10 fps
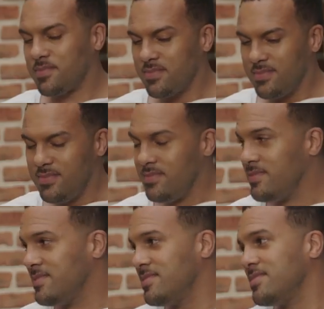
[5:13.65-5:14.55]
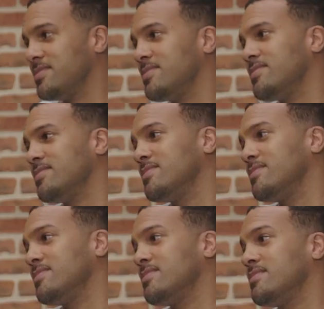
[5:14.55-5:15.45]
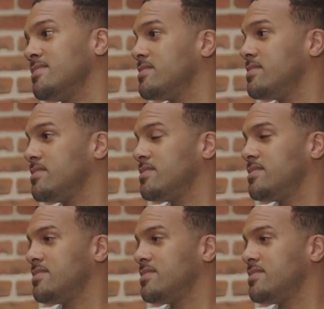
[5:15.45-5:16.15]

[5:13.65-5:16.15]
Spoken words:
(not speaking)